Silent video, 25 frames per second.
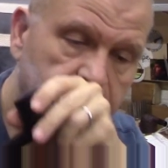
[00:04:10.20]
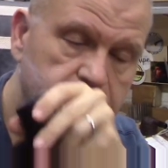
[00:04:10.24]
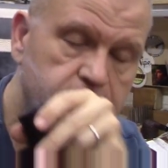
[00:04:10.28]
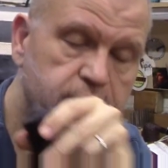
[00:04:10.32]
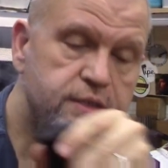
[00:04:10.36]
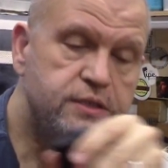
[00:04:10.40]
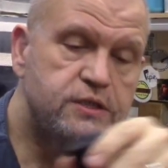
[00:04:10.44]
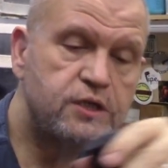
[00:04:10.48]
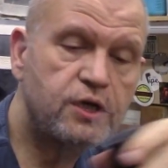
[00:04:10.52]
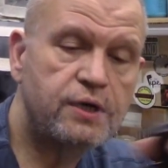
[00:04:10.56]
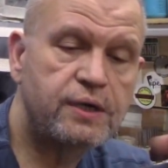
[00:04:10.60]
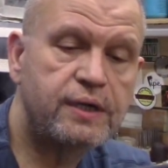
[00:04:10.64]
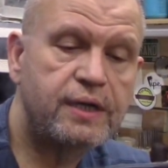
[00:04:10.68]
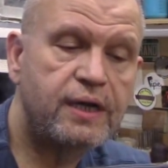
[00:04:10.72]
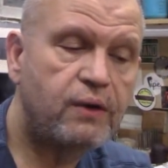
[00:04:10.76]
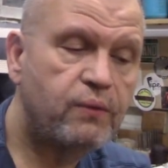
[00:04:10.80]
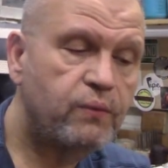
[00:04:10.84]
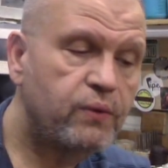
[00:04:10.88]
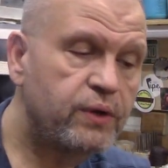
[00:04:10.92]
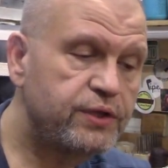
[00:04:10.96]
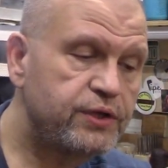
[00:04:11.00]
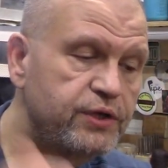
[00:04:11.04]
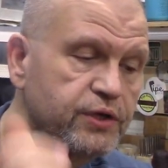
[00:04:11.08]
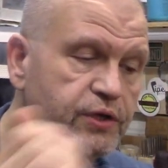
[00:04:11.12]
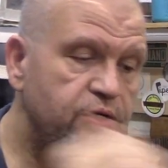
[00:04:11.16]
a good turnout,
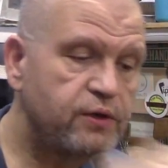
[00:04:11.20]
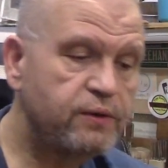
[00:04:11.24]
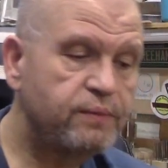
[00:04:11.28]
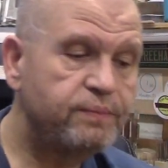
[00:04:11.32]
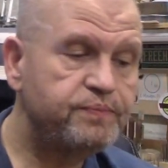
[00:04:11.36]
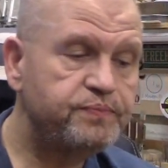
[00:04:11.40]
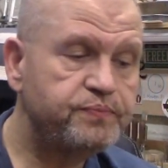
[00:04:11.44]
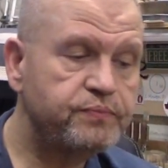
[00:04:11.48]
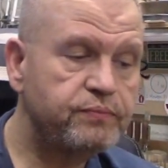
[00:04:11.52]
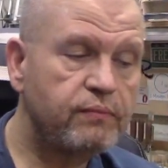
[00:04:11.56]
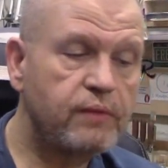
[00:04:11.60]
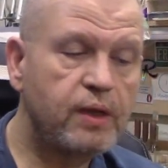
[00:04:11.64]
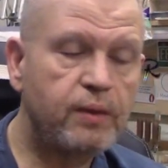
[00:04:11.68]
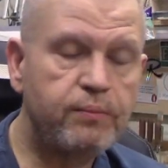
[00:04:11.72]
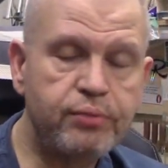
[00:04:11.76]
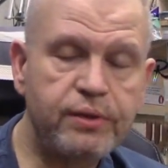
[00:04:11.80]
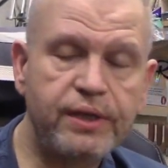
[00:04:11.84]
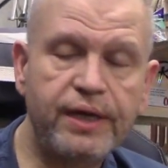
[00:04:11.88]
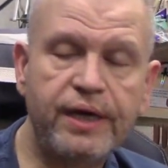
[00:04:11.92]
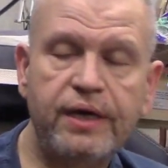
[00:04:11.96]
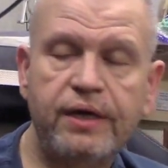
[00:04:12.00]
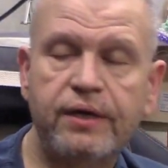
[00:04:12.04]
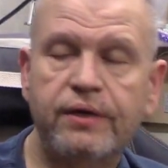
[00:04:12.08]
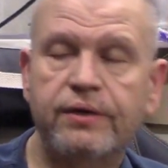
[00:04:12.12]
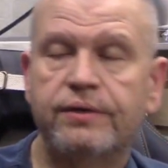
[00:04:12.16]
whether you're
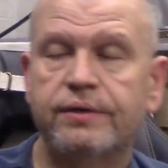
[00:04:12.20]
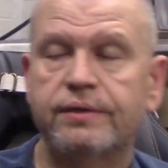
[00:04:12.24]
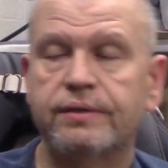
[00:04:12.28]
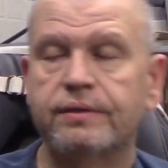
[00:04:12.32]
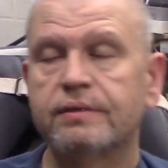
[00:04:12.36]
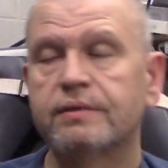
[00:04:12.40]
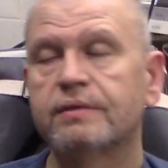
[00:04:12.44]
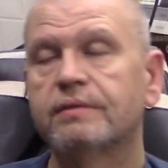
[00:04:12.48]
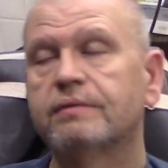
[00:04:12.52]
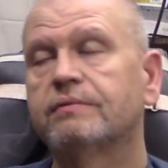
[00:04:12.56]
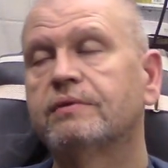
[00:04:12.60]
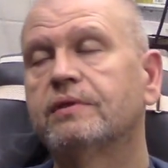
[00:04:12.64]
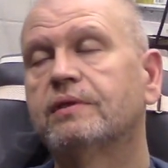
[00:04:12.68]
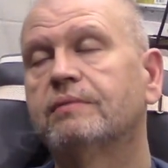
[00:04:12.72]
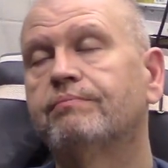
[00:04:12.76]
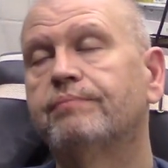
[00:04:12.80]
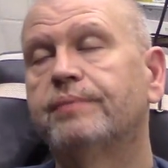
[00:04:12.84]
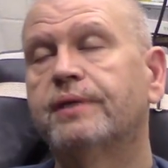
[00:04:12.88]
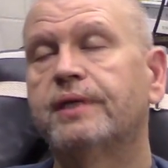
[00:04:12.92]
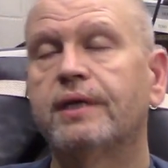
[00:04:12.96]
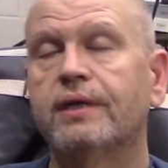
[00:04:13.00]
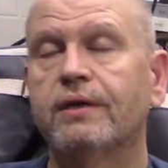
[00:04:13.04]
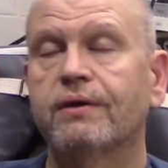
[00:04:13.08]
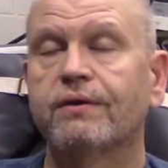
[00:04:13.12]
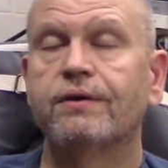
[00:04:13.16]
planning on
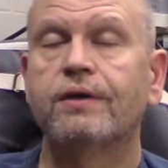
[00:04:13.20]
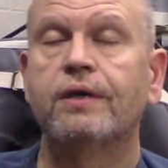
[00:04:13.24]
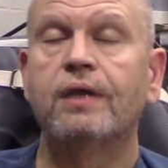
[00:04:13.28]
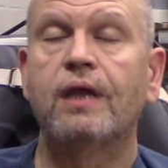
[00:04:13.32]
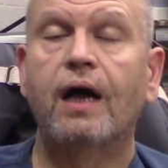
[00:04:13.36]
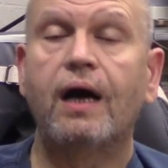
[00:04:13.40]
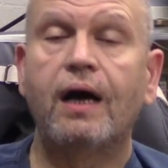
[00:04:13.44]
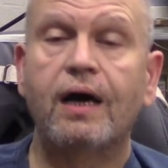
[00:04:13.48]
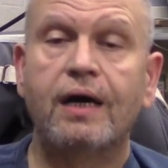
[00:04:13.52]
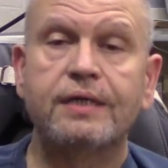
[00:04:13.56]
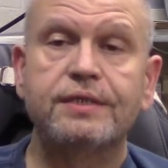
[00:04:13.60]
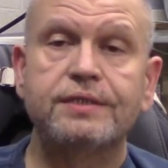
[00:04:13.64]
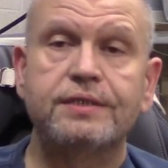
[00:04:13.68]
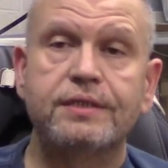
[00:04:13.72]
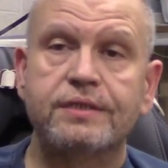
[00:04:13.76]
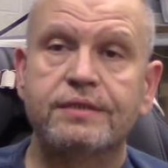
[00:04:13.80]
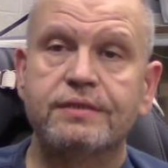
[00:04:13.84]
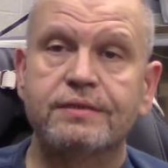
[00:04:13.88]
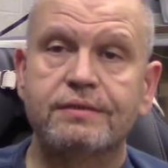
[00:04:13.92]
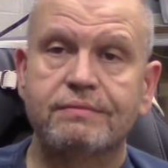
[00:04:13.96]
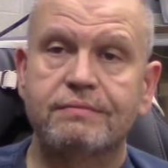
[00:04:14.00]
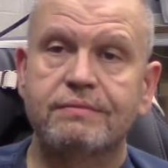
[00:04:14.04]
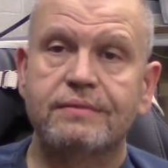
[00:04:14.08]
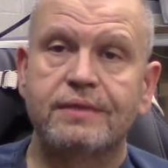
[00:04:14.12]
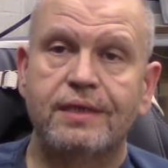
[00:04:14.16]
bidding or not,
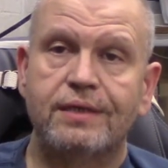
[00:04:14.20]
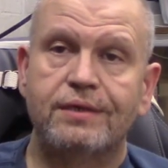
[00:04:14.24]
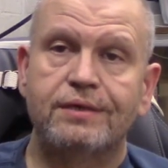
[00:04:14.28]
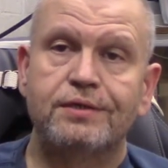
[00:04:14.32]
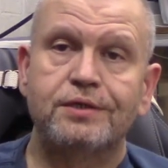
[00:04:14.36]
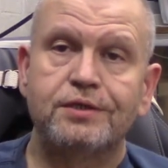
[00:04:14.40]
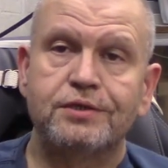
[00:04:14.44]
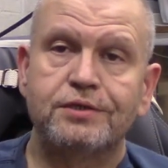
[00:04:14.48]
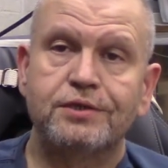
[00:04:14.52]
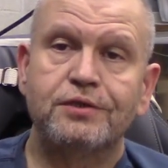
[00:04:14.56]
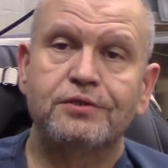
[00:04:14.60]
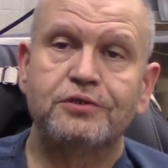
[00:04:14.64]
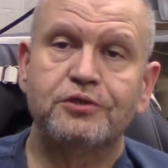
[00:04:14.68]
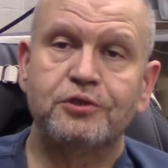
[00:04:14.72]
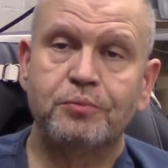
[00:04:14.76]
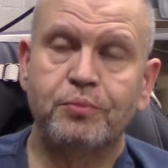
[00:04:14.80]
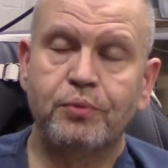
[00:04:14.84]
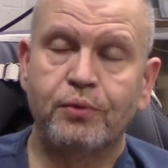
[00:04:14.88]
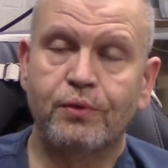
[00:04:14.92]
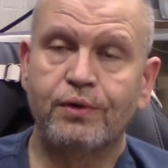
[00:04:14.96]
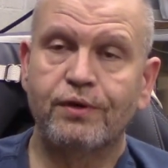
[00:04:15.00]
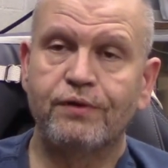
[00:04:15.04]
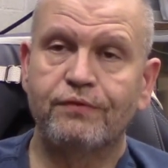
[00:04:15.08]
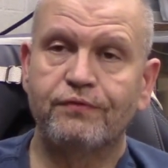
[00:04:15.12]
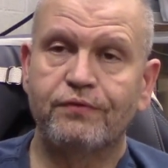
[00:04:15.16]
just, you know, to show
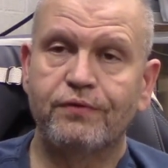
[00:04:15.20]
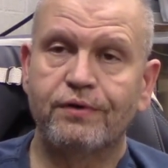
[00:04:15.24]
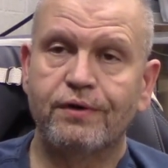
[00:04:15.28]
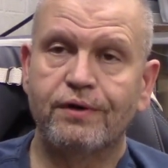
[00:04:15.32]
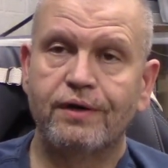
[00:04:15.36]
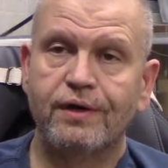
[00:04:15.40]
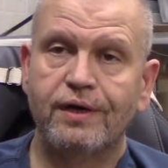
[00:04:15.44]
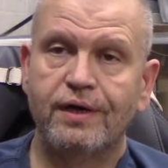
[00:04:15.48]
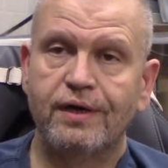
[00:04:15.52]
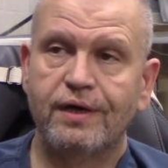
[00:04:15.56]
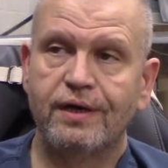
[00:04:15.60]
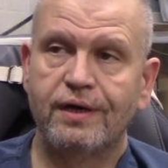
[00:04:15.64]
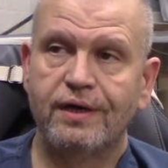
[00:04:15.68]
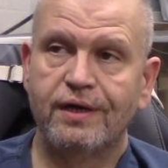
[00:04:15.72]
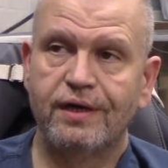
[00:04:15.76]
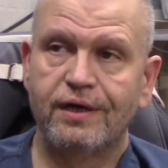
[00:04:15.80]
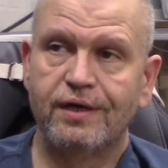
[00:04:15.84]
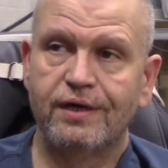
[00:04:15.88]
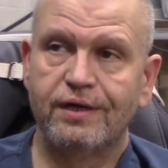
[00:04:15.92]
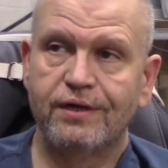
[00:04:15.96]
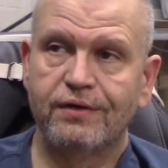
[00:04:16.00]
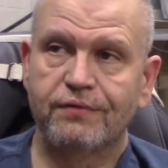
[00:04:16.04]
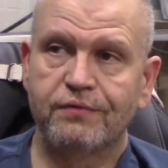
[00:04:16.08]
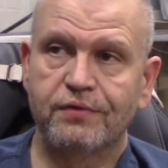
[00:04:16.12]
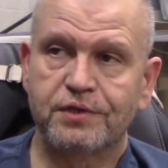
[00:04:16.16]
support for,
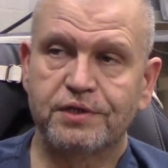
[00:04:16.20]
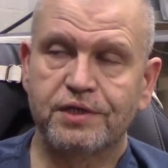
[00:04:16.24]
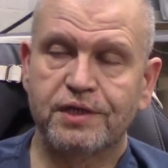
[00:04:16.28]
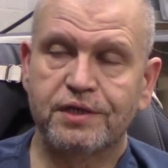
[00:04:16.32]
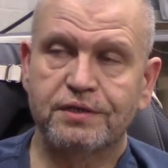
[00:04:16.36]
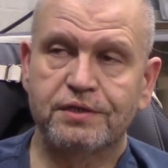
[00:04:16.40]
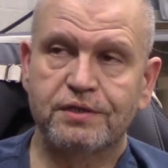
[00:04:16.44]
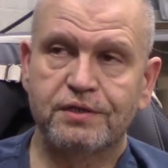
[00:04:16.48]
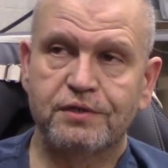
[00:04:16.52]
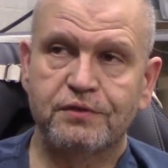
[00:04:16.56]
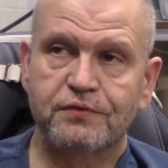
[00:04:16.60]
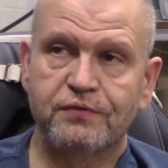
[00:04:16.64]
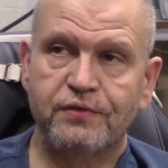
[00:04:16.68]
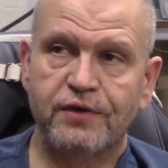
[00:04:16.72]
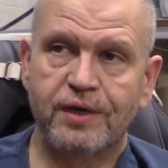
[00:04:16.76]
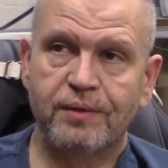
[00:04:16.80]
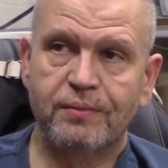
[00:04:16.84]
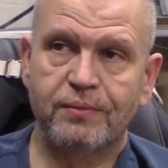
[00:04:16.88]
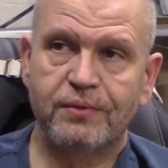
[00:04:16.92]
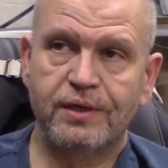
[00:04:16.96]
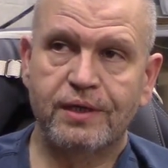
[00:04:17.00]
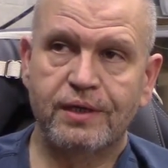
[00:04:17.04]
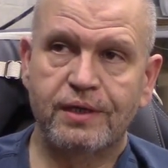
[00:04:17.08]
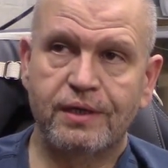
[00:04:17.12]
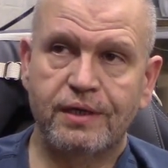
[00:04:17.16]
for Justin's
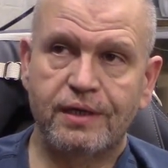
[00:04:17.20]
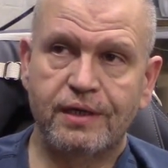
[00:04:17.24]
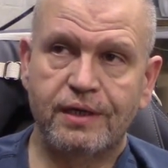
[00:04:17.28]
family.